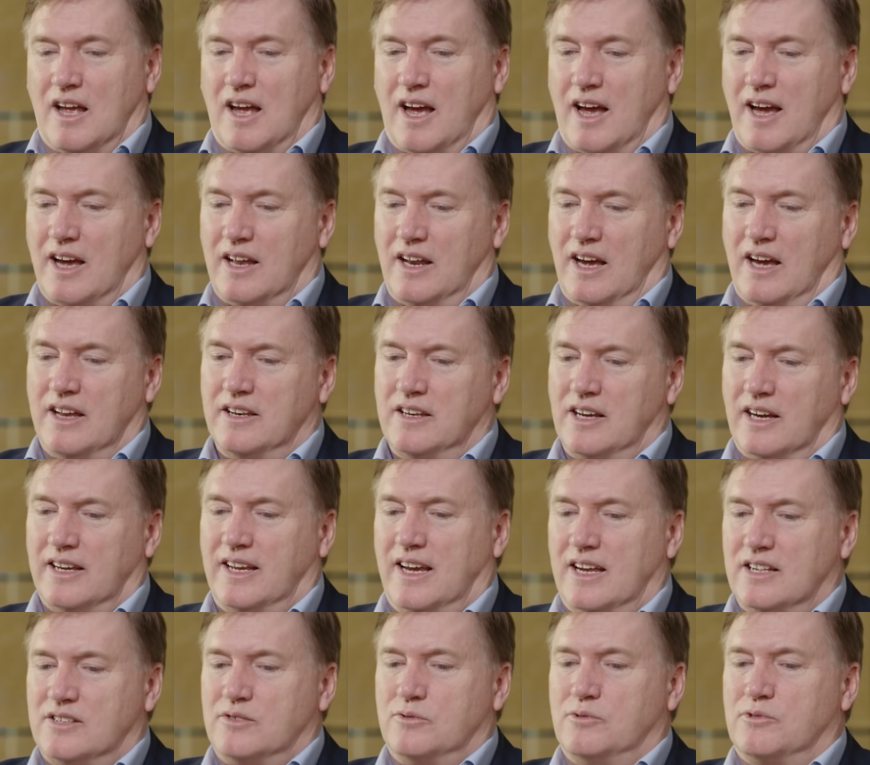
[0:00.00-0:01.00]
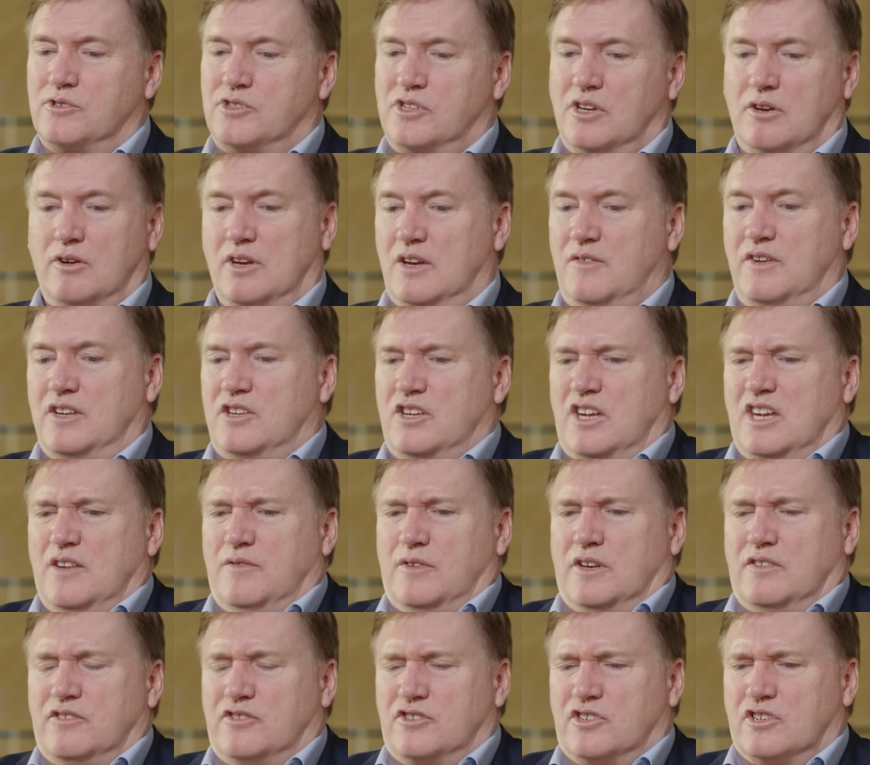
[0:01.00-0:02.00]
And I guess also,
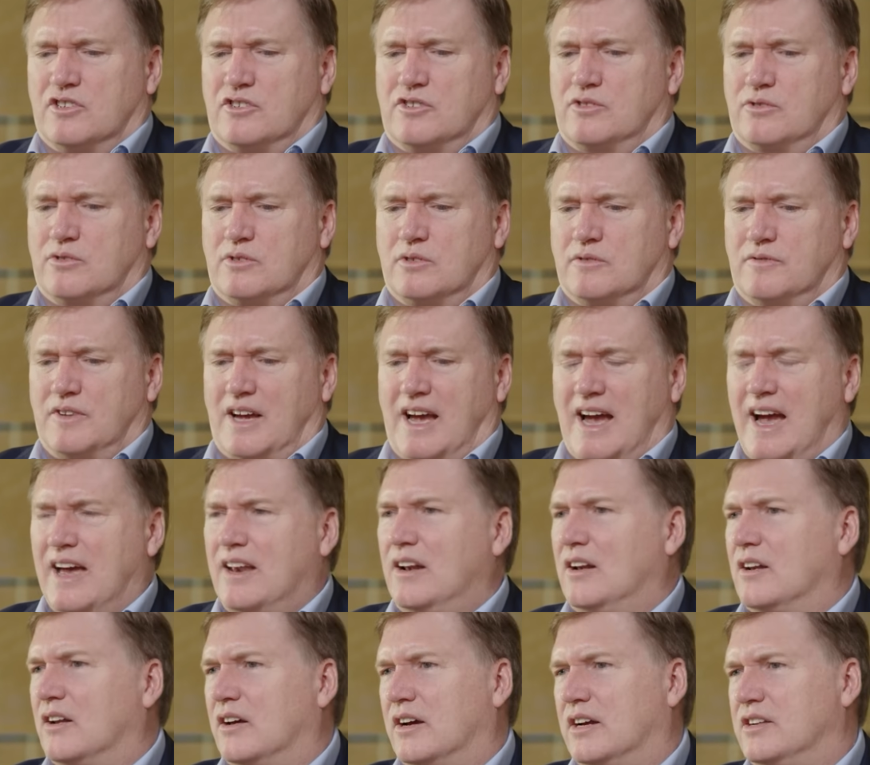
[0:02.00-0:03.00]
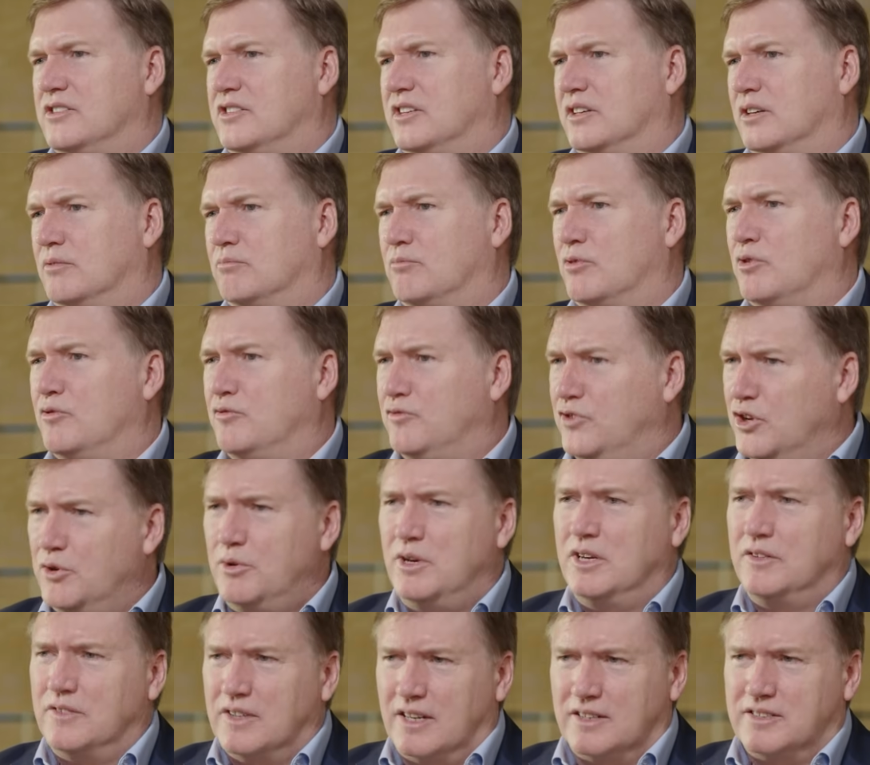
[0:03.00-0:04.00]
even it's just sort of analysing and
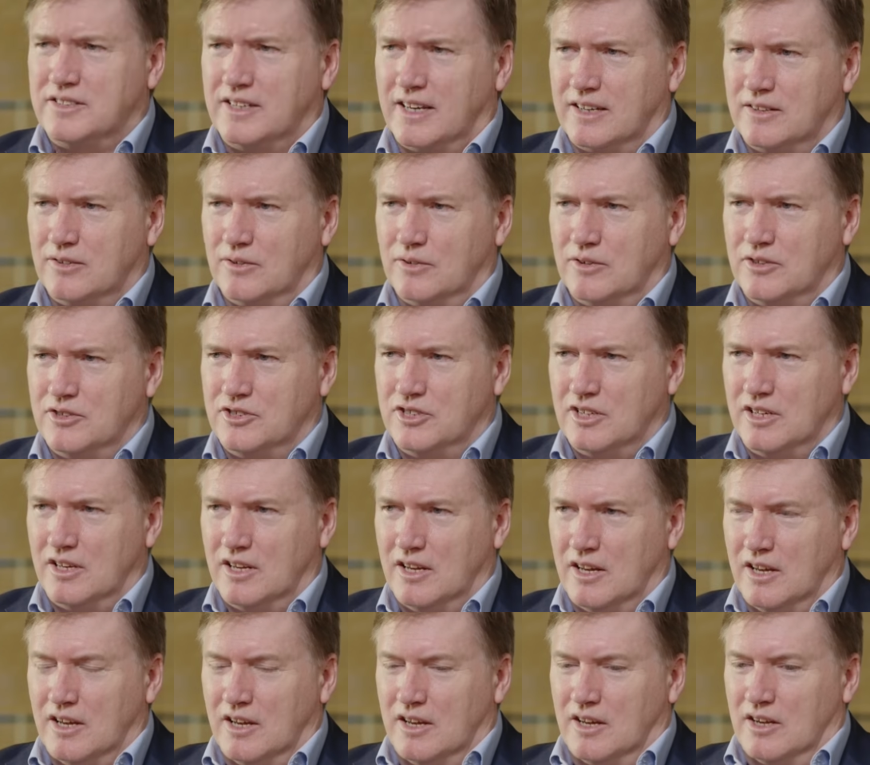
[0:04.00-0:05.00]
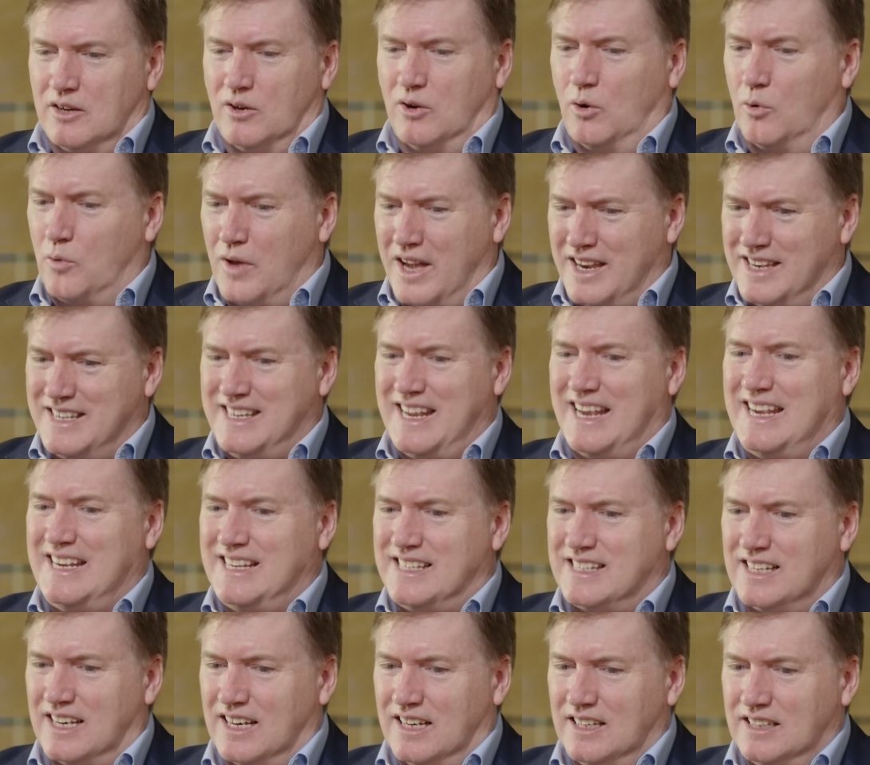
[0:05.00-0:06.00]
reviewing their technology or their
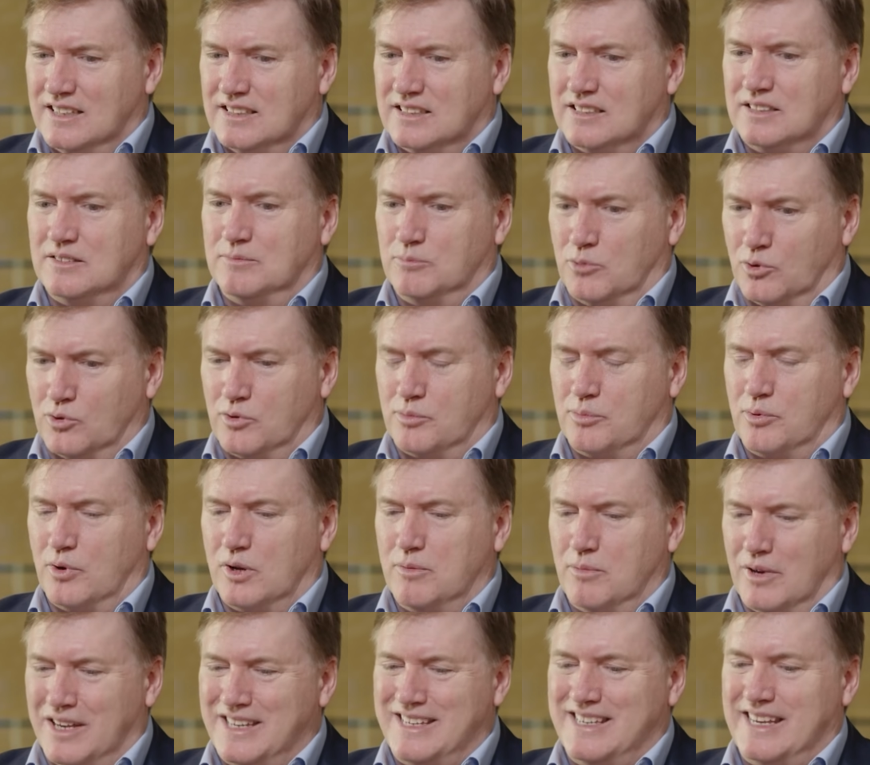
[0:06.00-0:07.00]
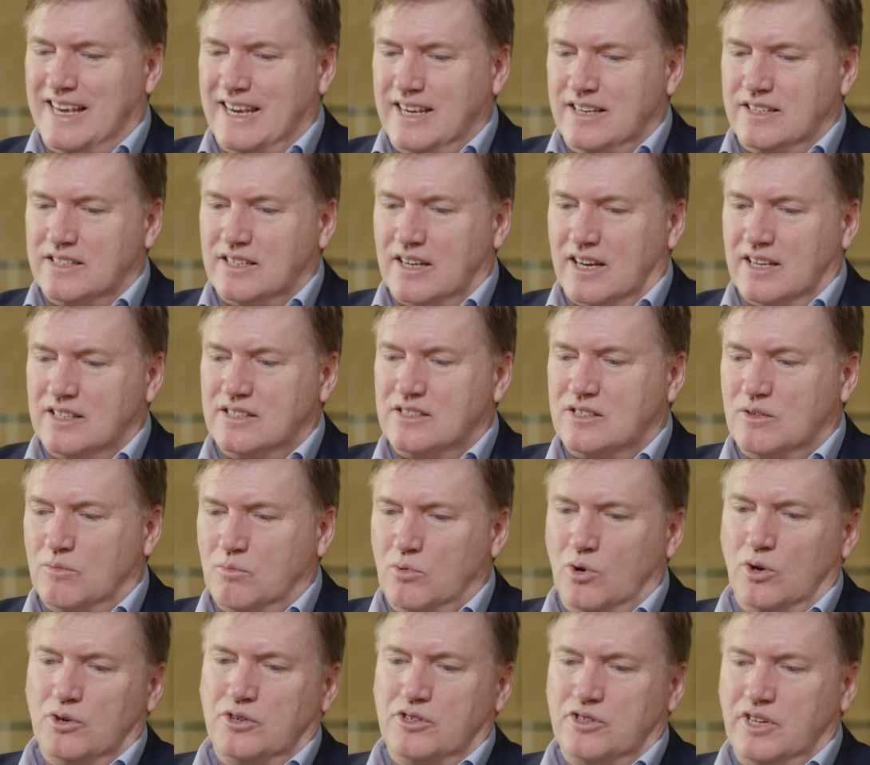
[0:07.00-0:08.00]
data, more to the point, their data, as to
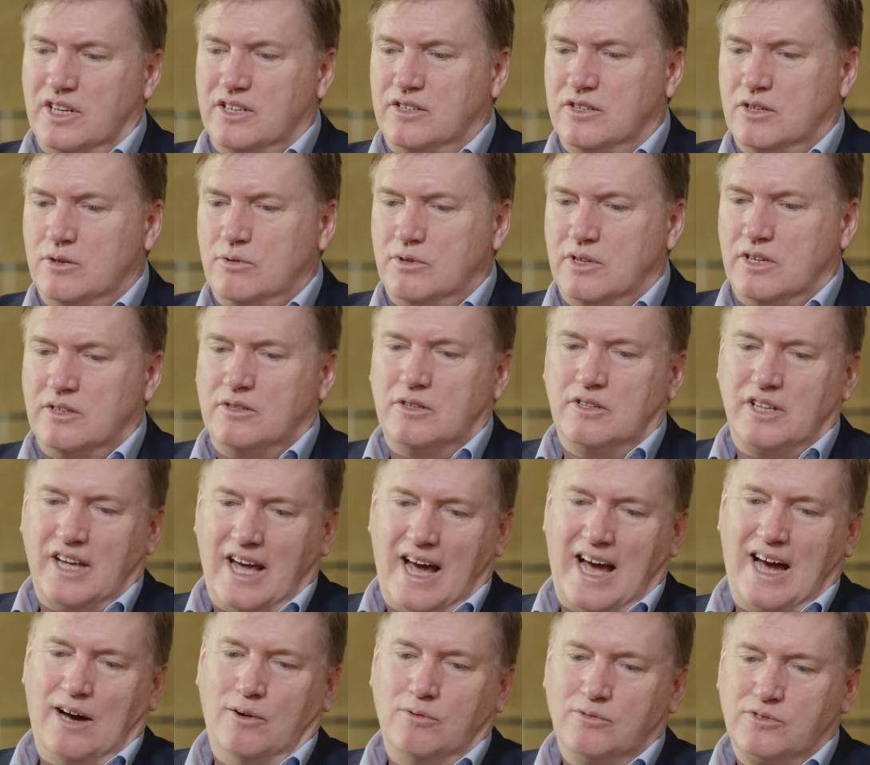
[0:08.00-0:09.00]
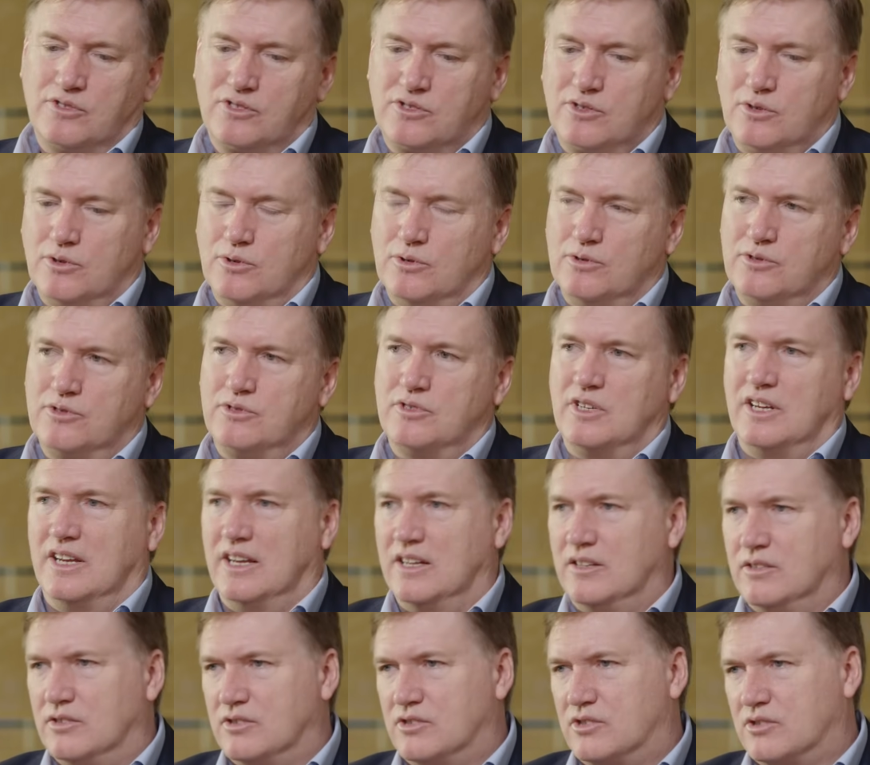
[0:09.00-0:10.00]
what do they do with it, do they outsource, do
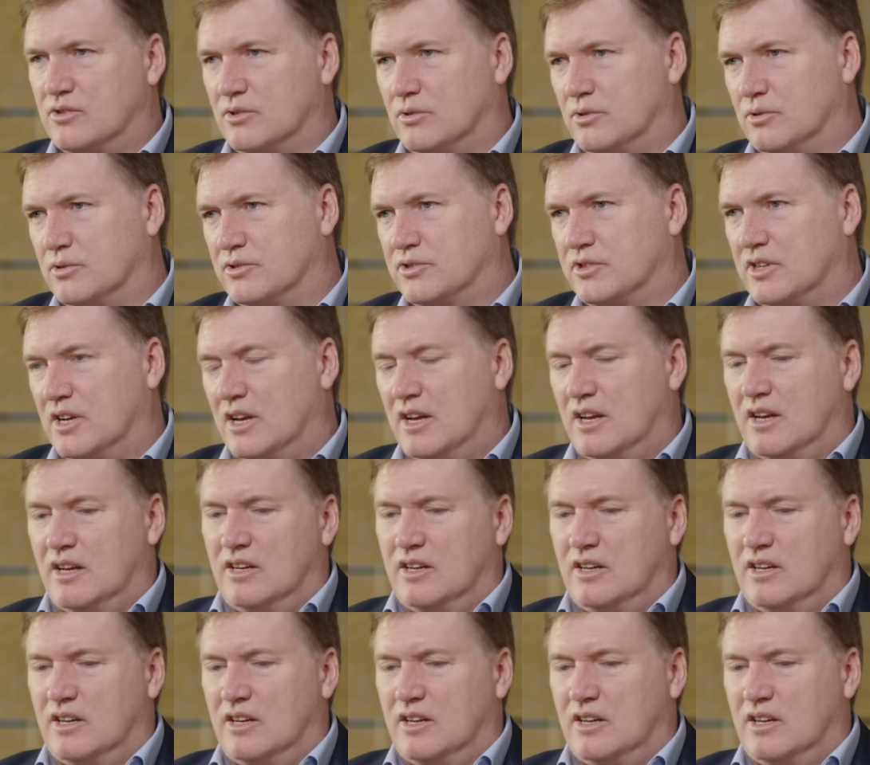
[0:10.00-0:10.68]
they insource,